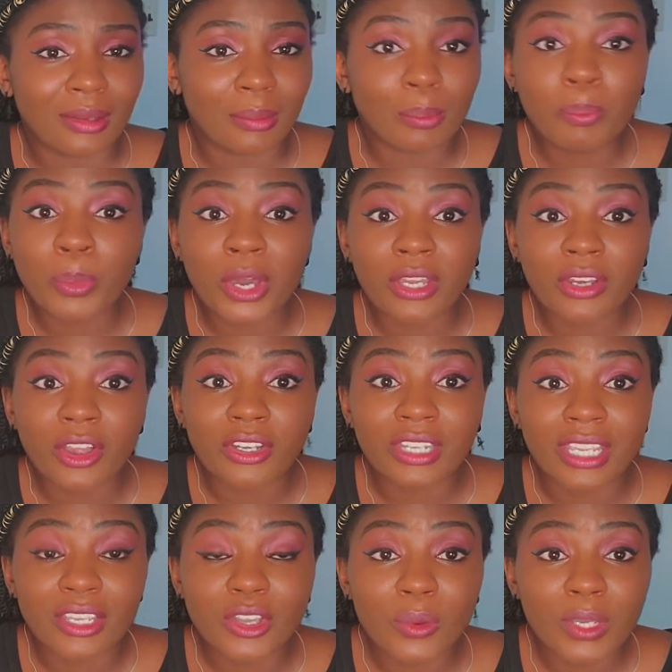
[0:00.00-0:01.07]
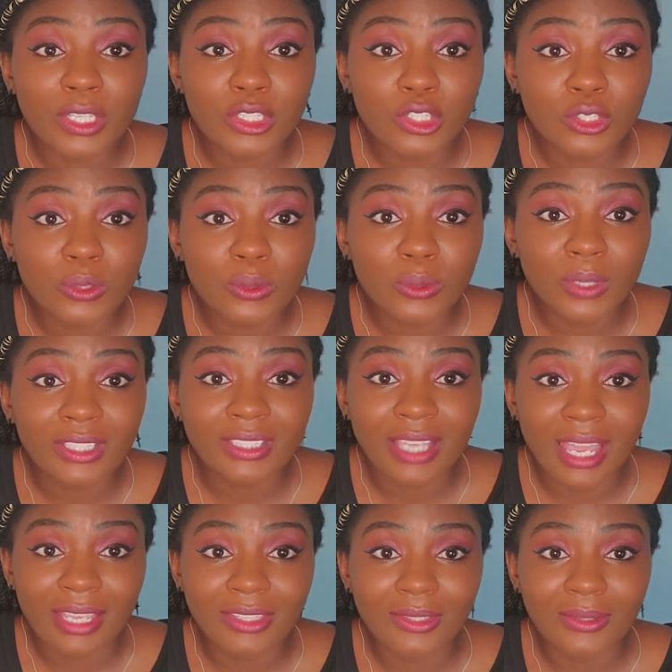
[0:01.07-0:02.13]
but are they going to
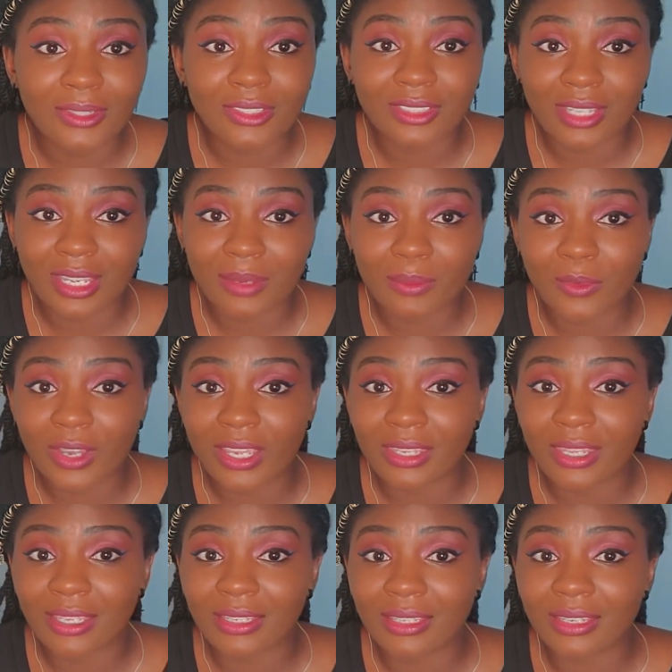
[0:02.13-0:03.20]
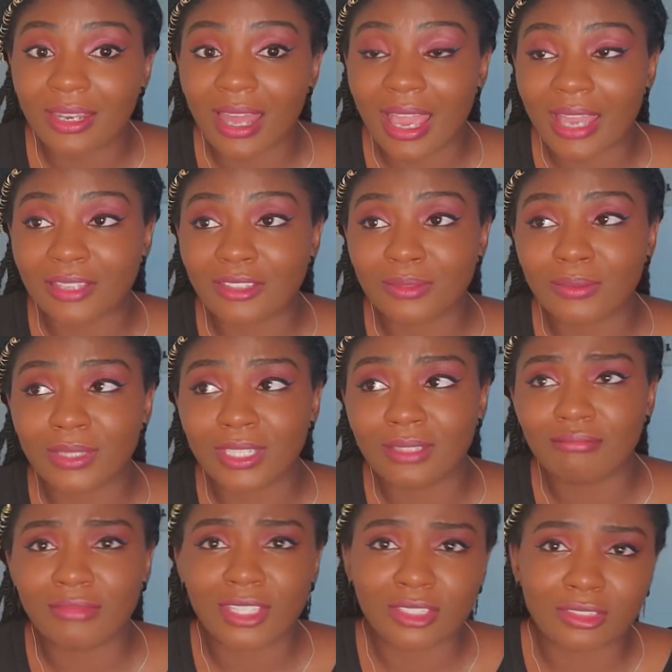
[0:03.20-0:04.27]
attack you the same way they did last
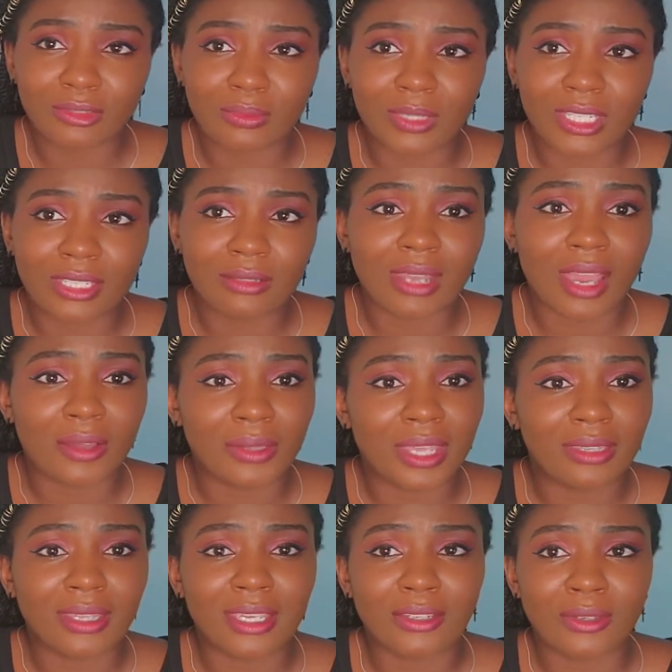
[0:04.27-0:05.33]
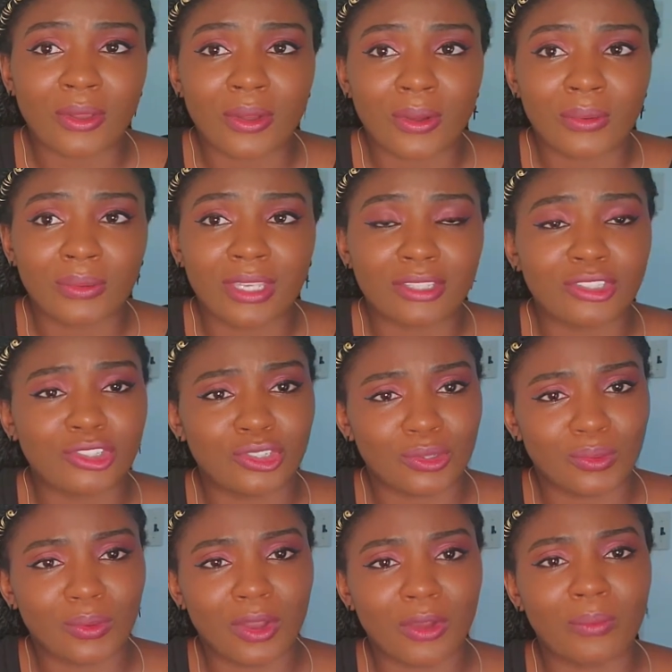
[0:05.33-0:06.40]
week, this week, now that they know that
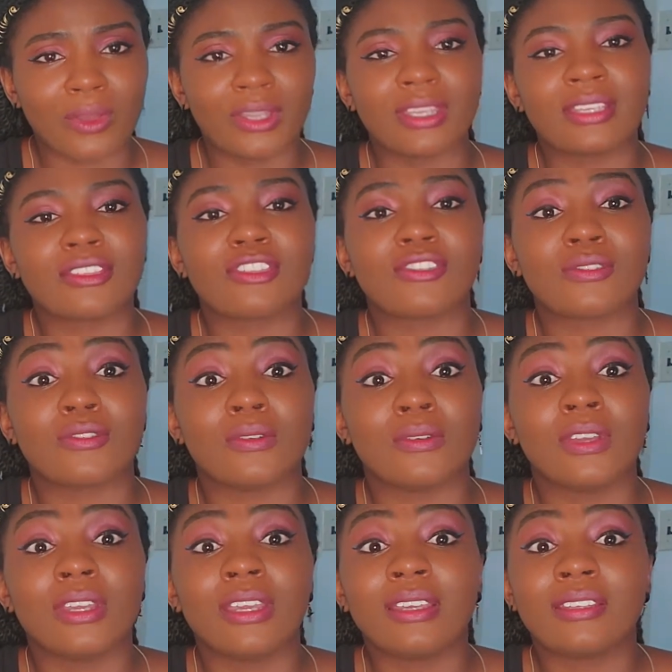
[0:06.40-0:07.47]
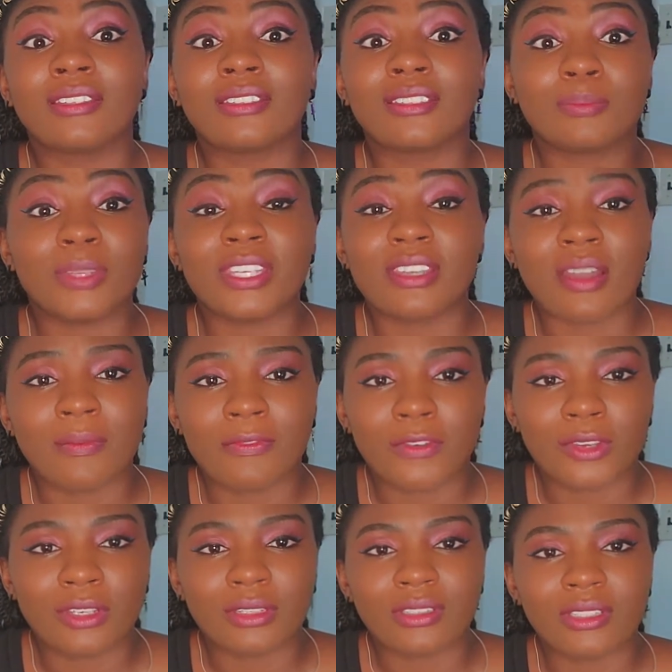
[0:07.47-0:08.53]
you are willing to speak up
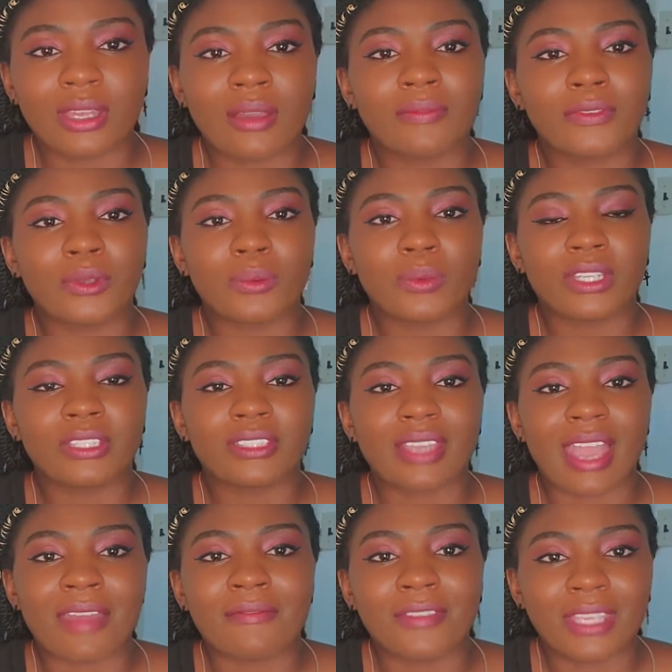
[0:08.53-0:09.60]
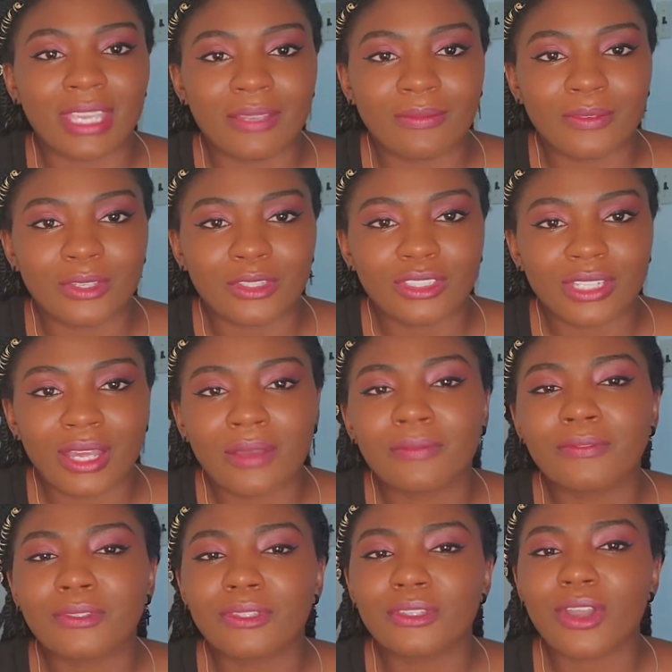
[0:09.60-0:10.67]
for yourself, you're willing to advocate for
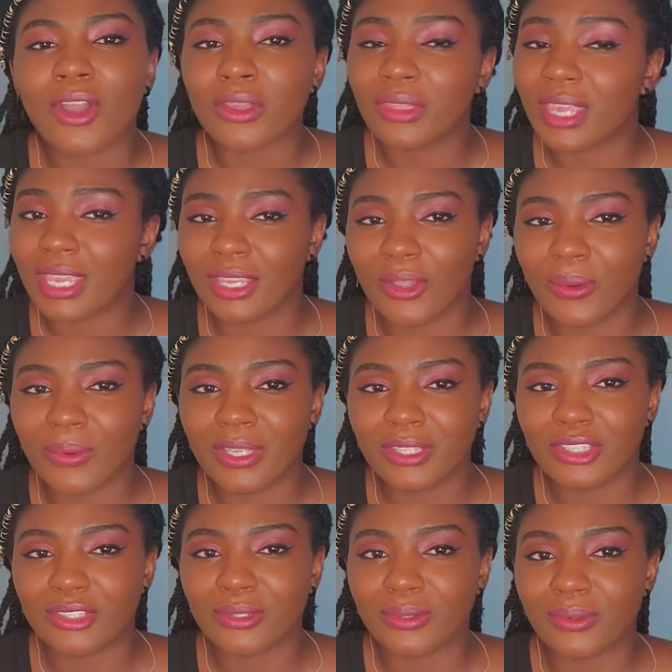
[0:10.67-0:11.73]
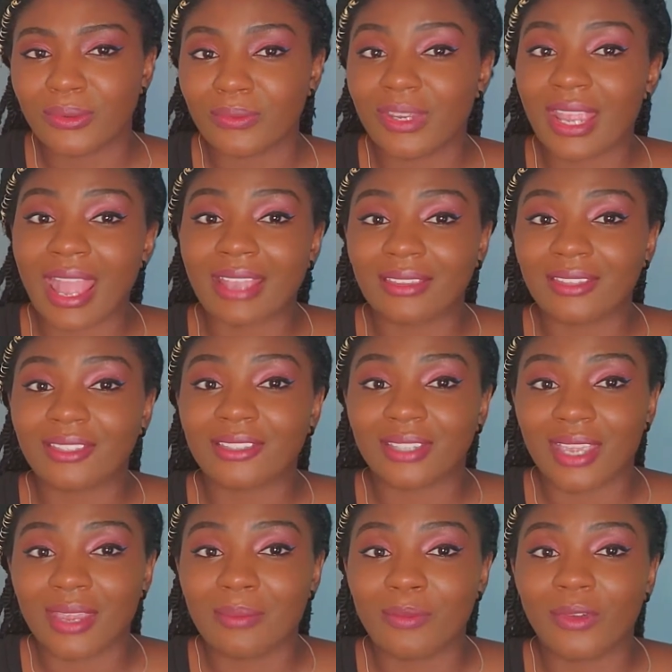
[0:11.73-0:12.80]
yourself? Are they going to react the
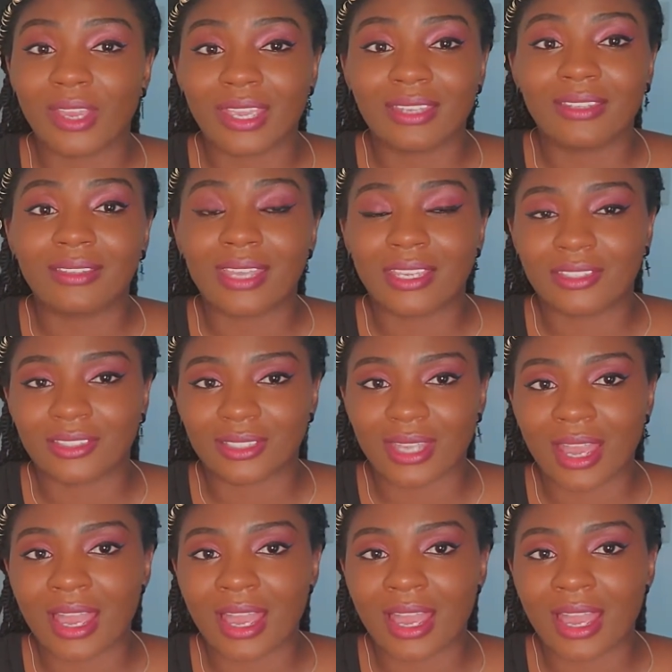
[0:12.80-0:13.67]
same way the next